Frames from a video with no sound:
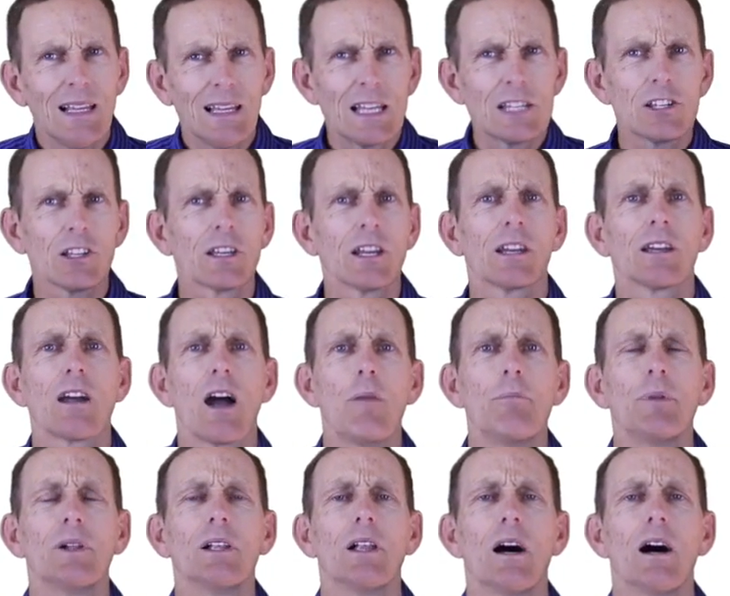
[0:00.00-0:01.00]
Let's look at a
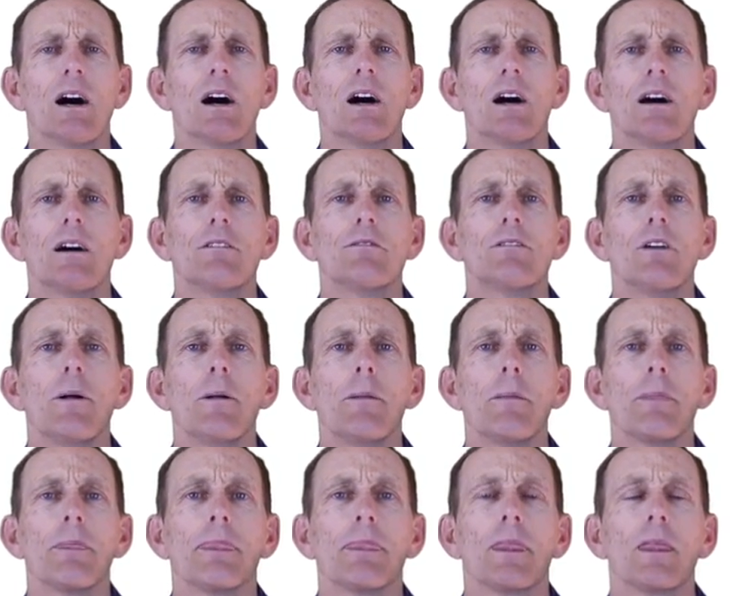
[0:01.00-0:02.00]
couple of
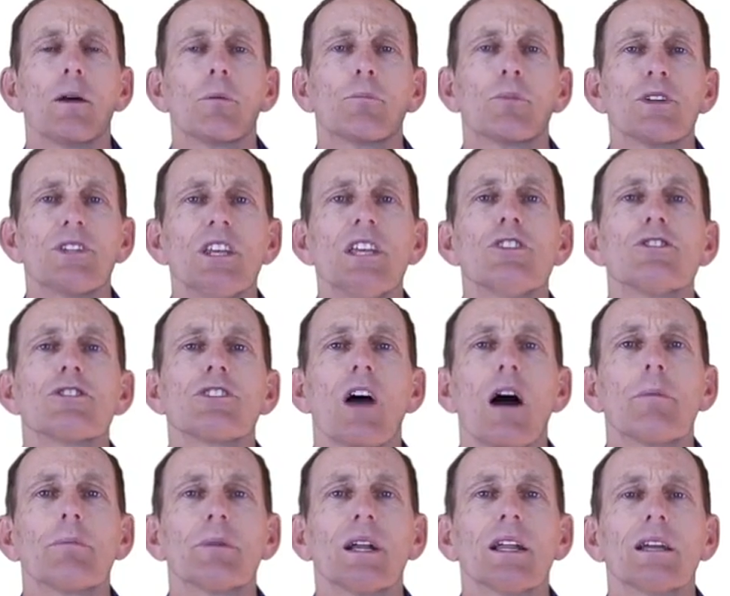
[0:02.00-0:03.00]
procedures
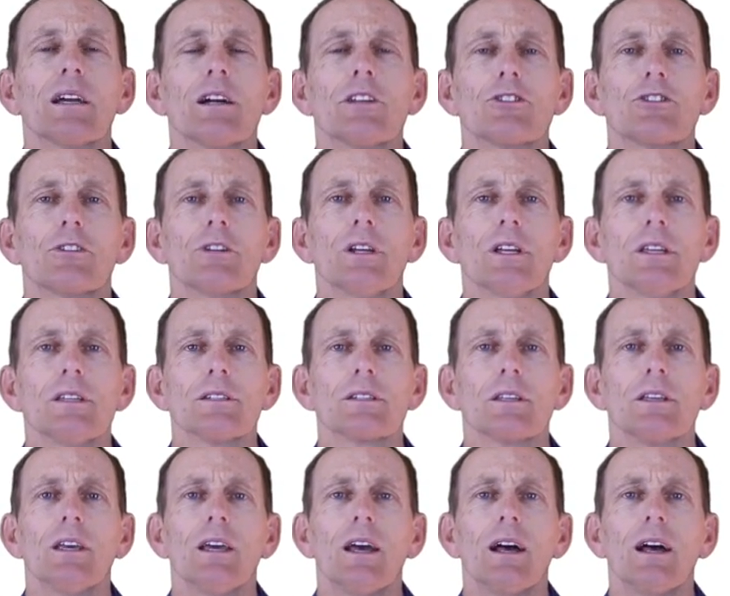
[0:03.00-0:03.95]
operating on trees.